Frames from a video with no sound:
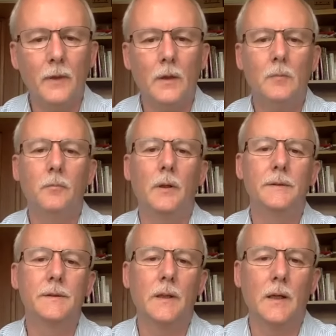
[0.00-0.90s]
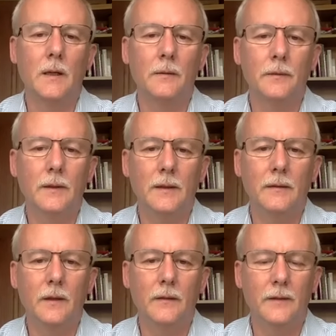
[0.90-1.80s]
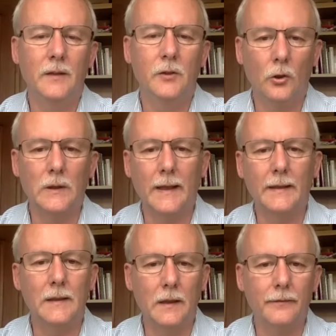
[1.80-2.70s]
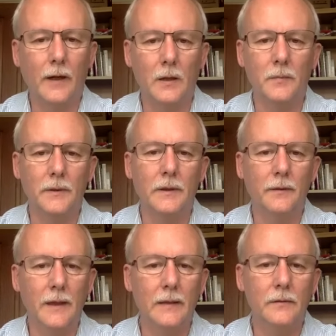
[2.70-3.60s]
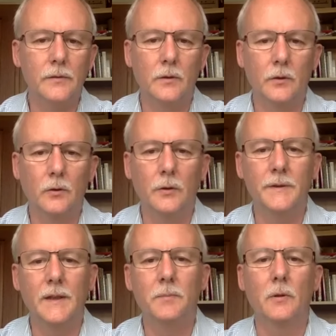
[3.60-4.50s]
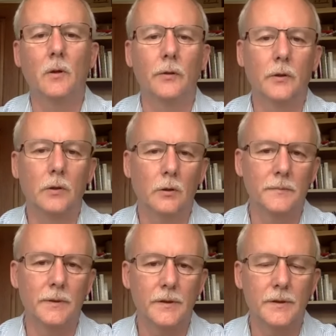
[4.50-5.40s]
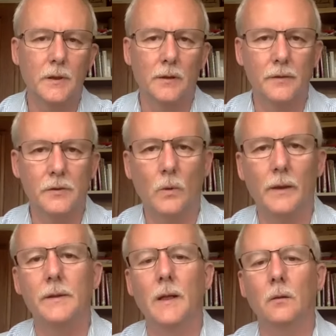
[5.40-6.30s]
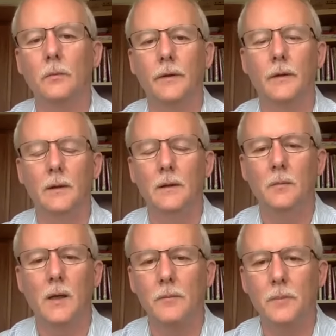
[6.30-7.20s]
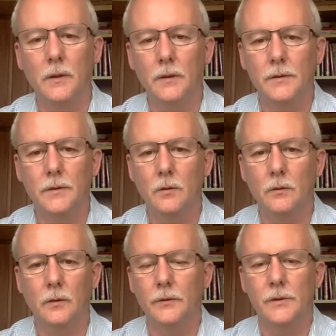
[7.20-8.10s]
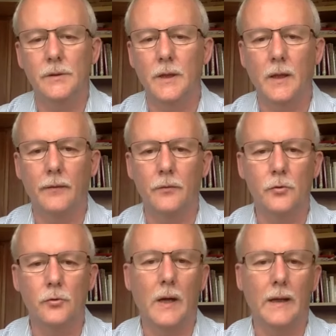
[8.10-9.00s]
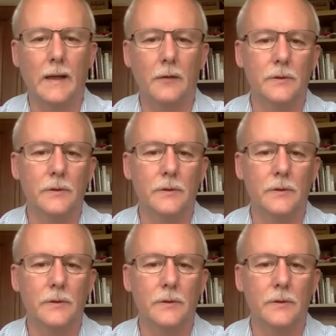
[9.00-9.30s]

but uh, it, they, they don't like the environment they're in. So they go deeper or they come to the surface where they're dealt with by birds or, or just die through drying out.